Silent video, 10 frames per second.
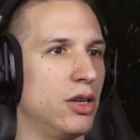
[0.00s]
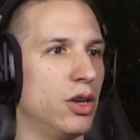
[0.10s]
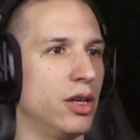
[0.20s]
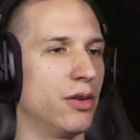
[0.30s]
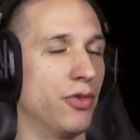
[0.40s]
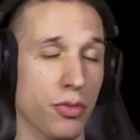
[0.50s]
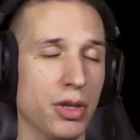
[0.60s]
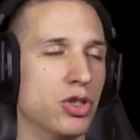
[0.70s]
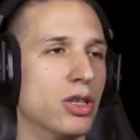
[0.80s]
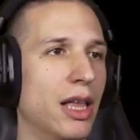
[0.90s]
and you're here for
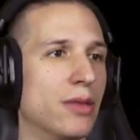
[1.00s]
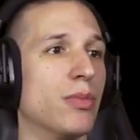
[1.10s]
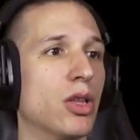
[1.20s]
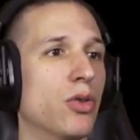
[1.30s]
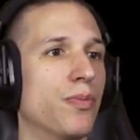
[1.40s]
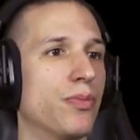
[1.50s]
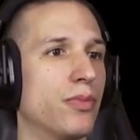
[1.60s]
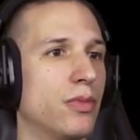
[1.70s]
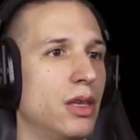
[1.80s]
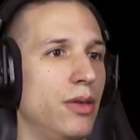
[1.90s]
me to let me know,
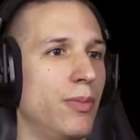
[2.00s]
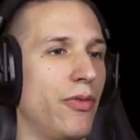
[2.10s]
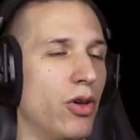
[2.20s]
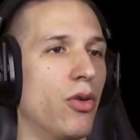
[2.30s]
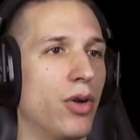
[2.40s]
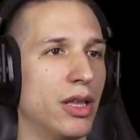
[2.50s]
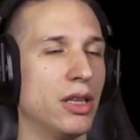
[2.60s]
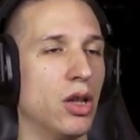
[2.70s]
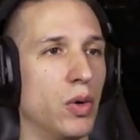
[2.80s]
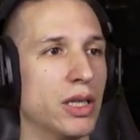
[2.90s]
even if you already
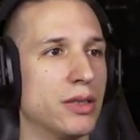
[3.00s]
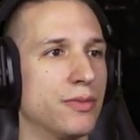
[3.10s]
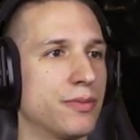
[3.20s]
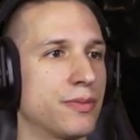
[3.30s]
know it.